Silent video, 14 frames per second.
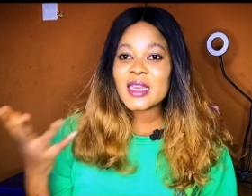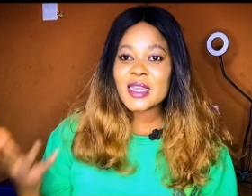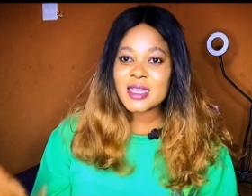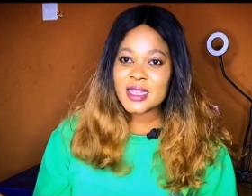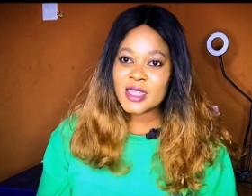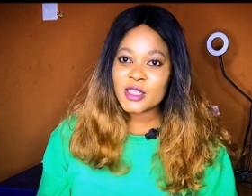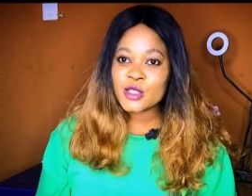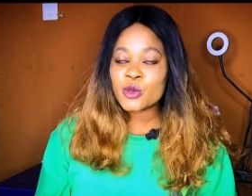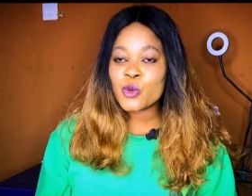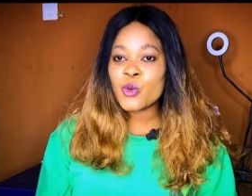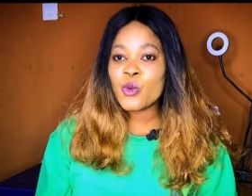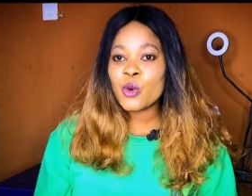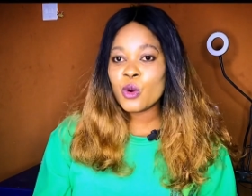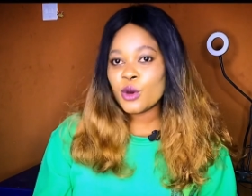in this
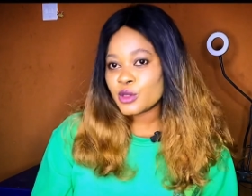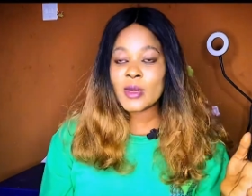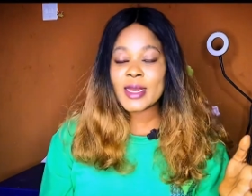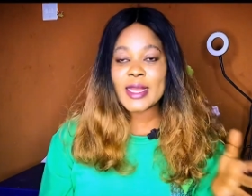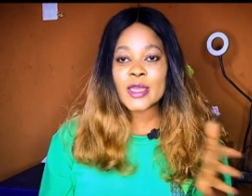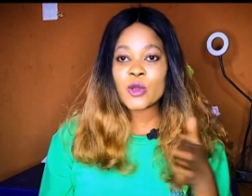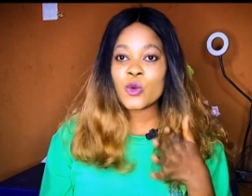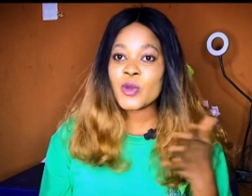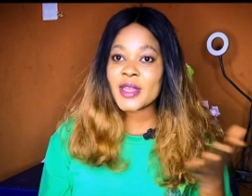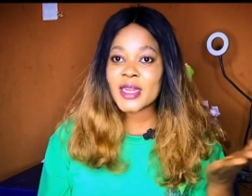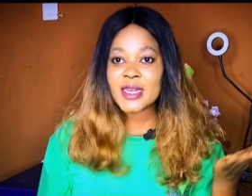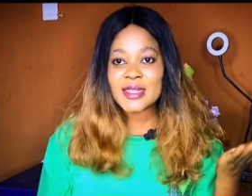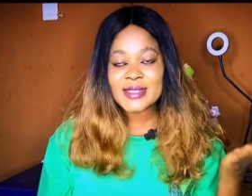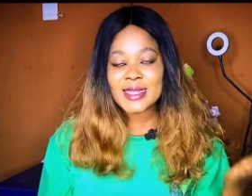school. Like,
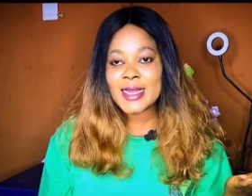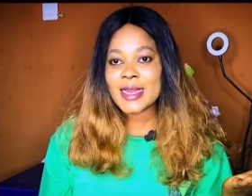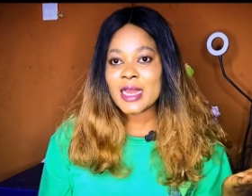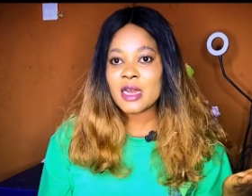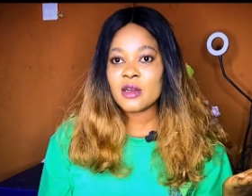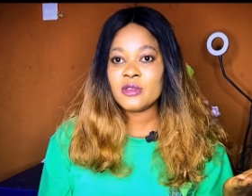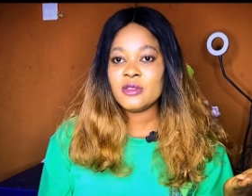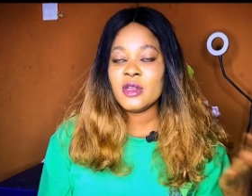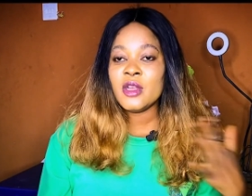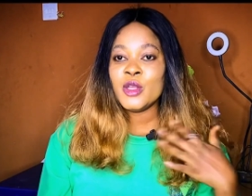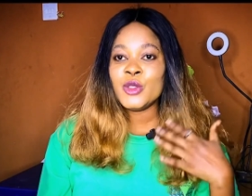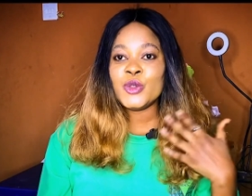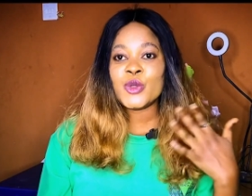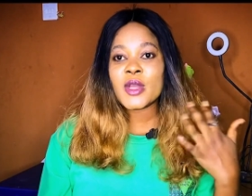cooking is allowed.
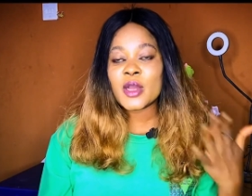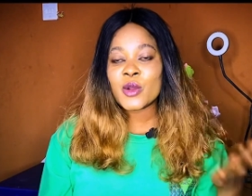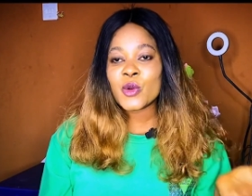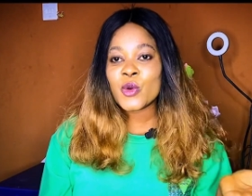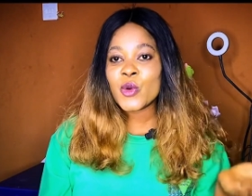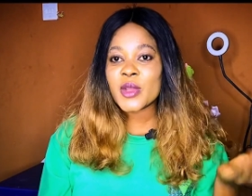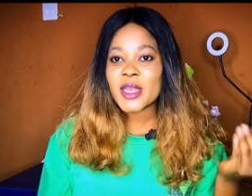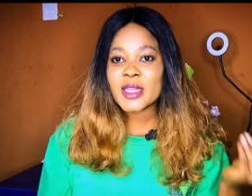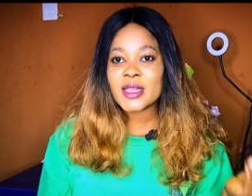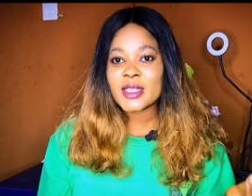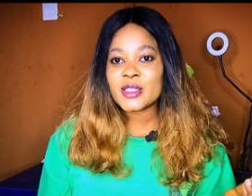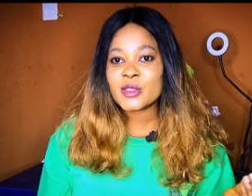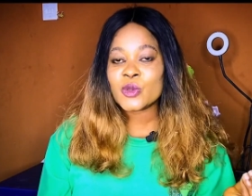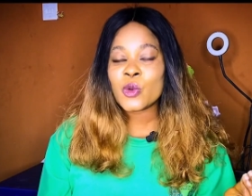You can cook
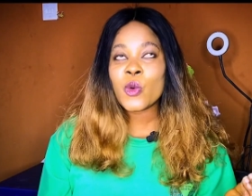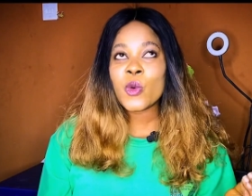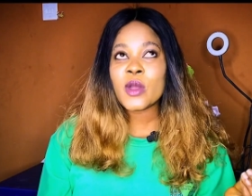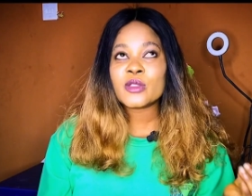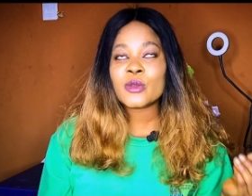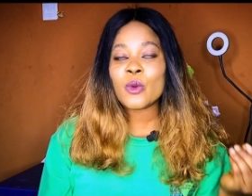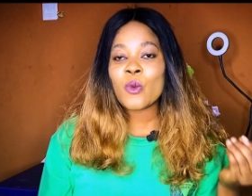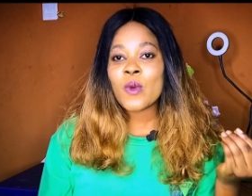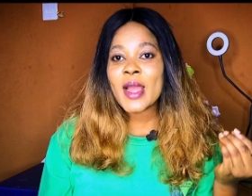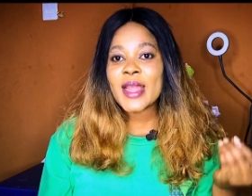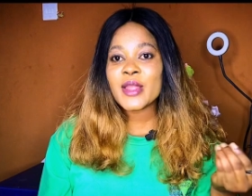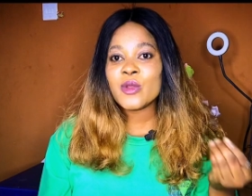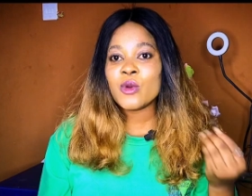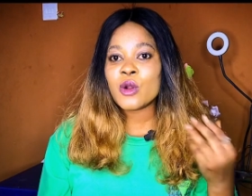in the school. So
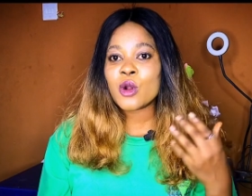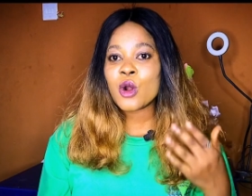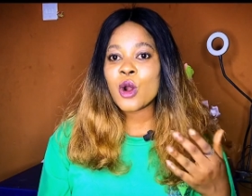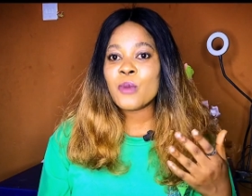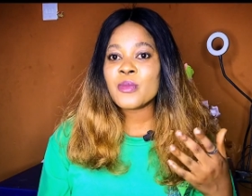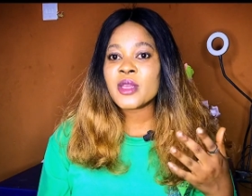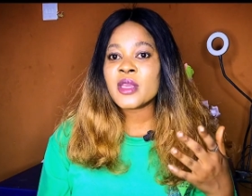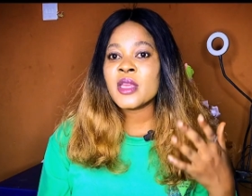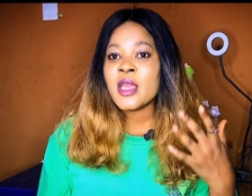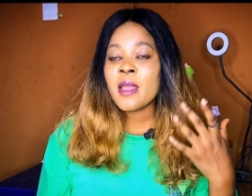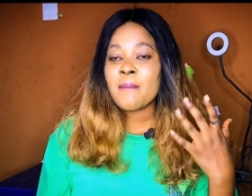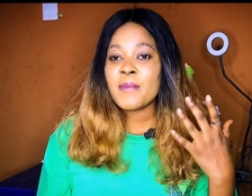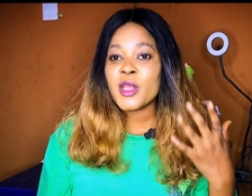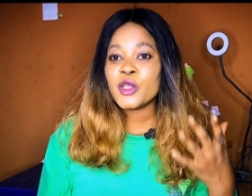while you're coming,
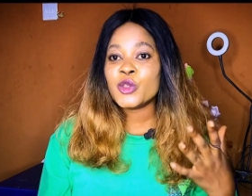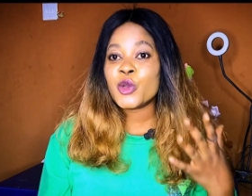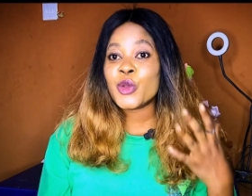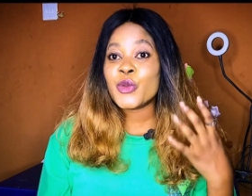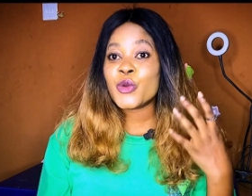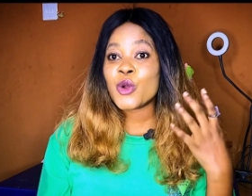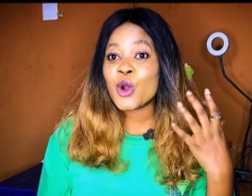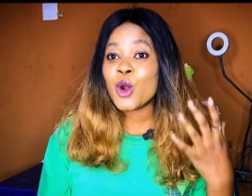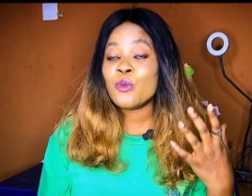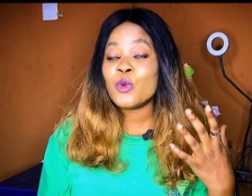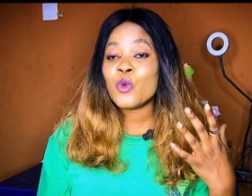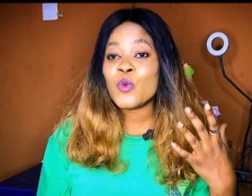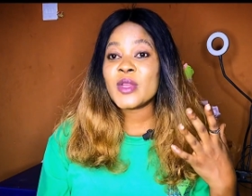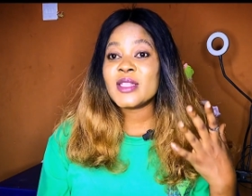make sure you
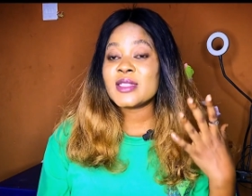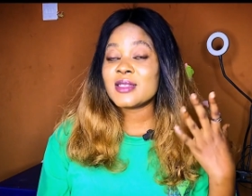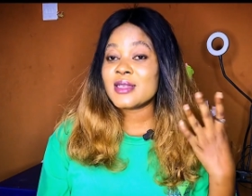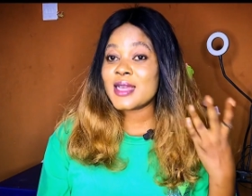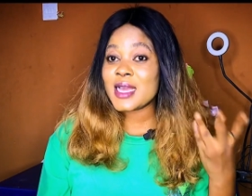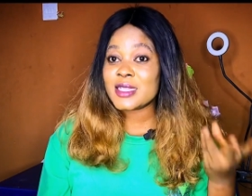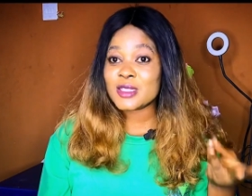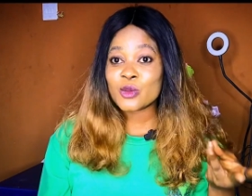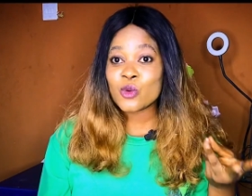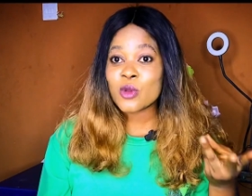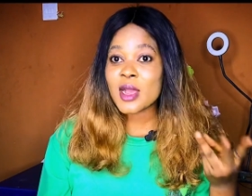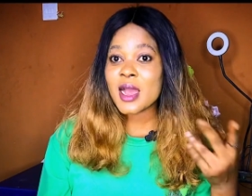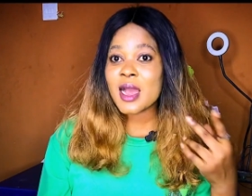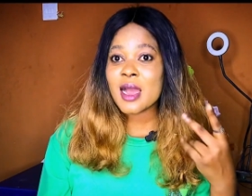come with gas
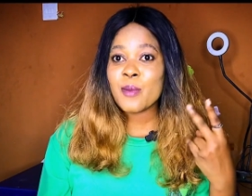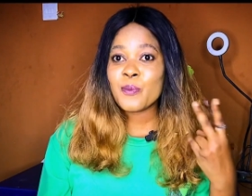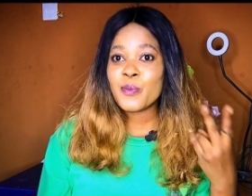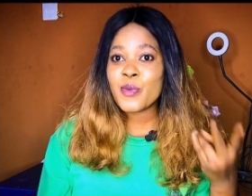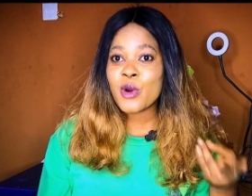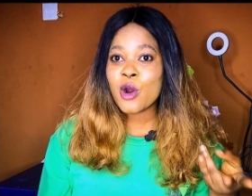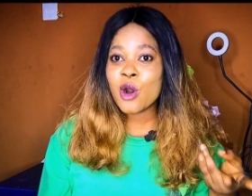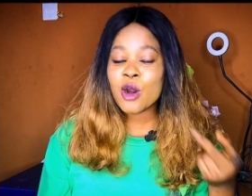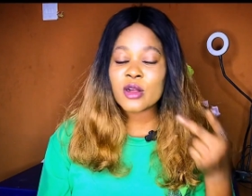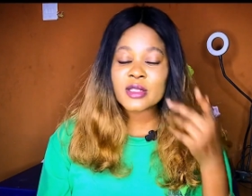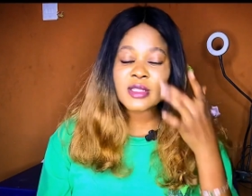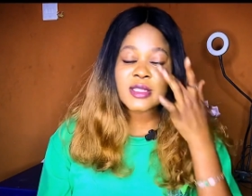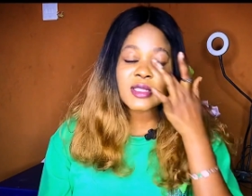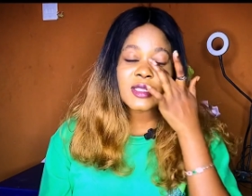cooker,
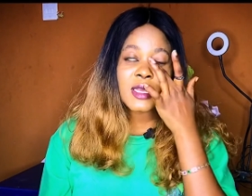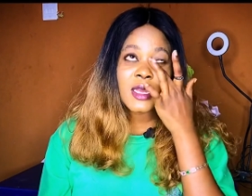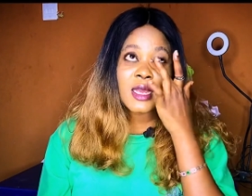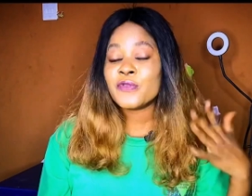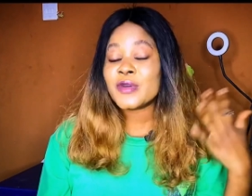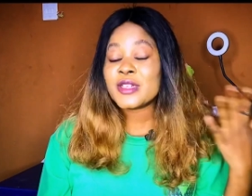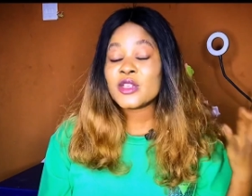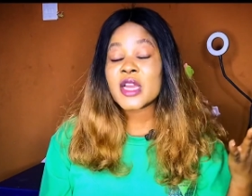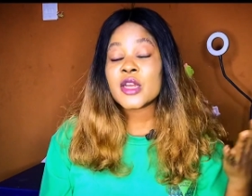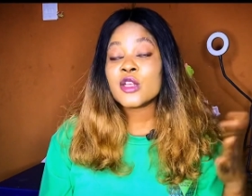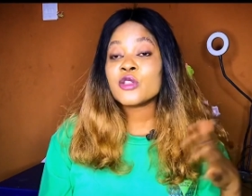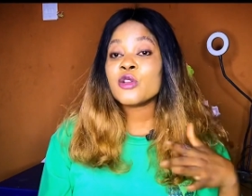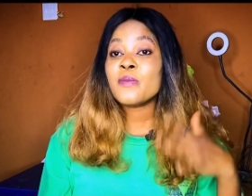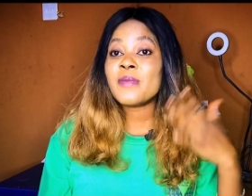pot, and you
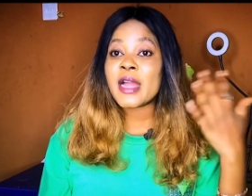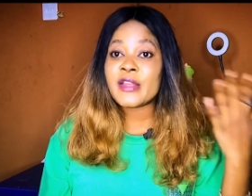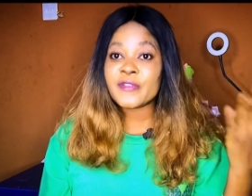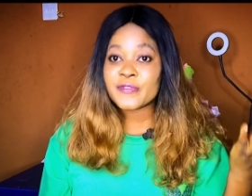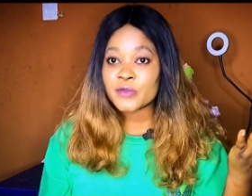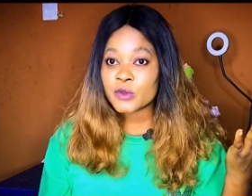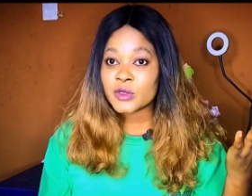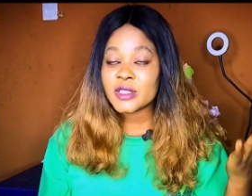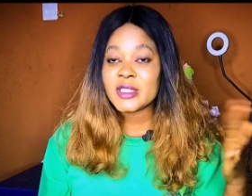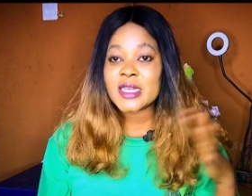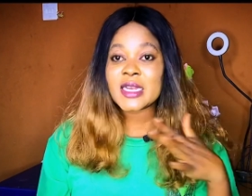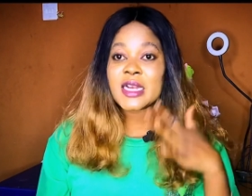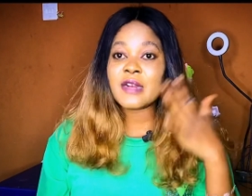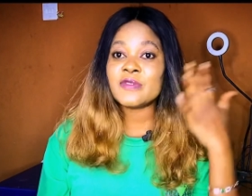can also buy food.
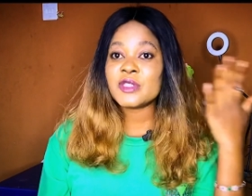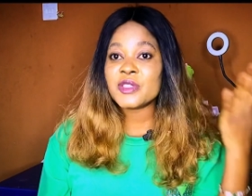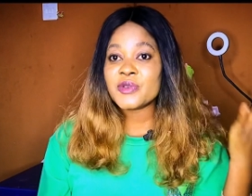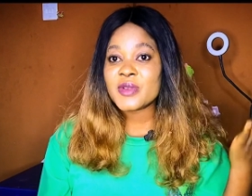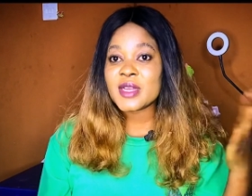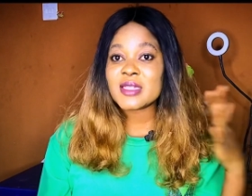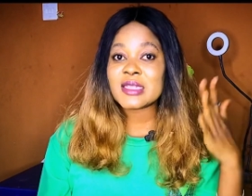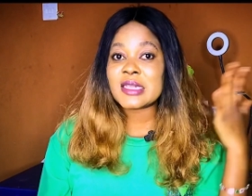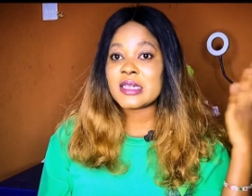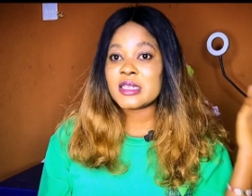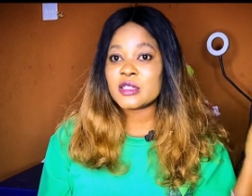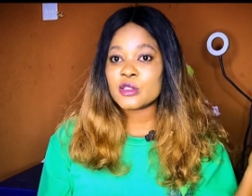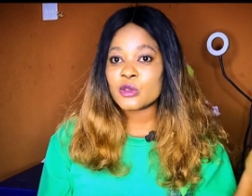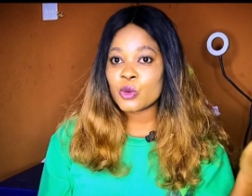There are cafeterias
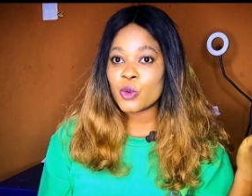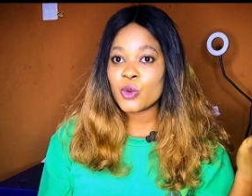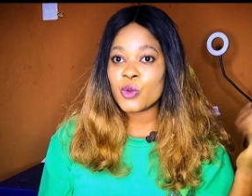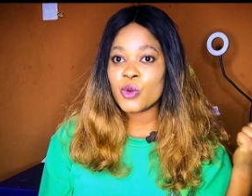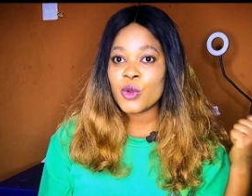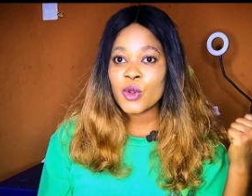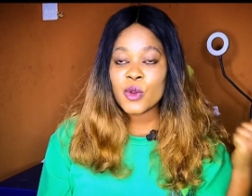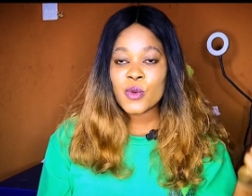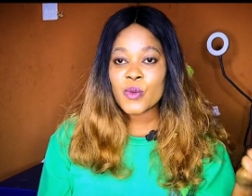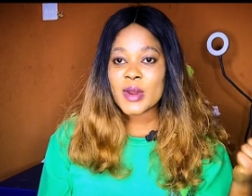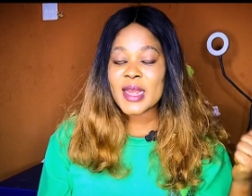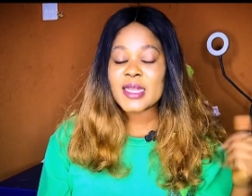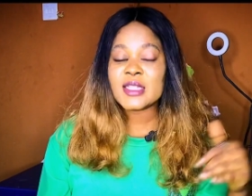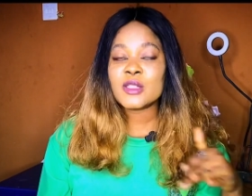in the school,
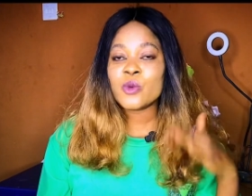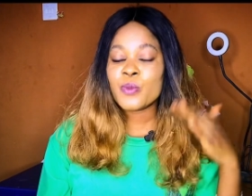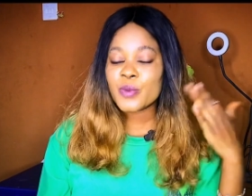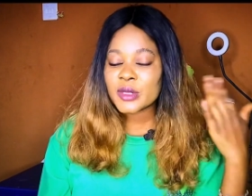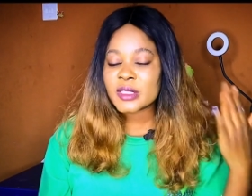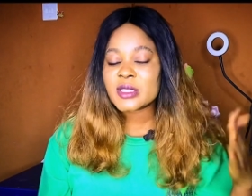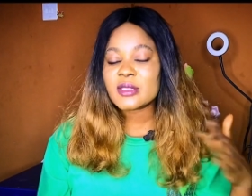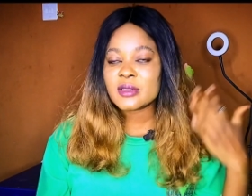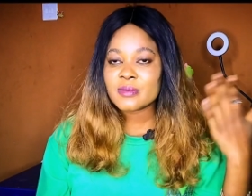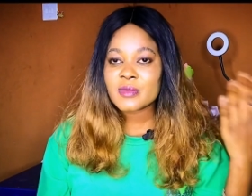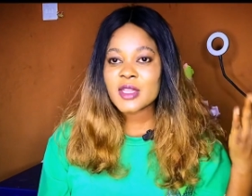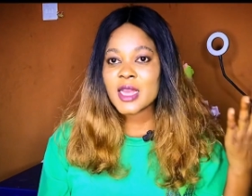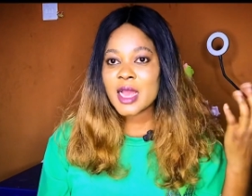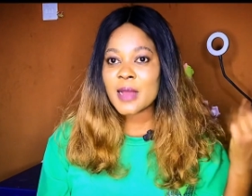right? So, but
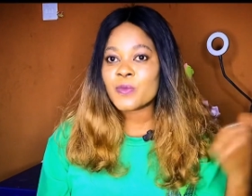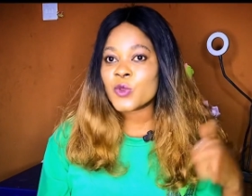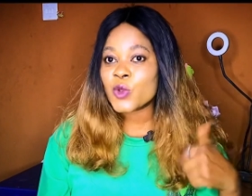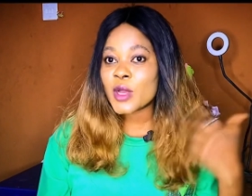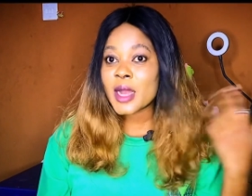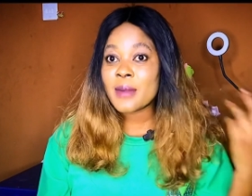yeah, you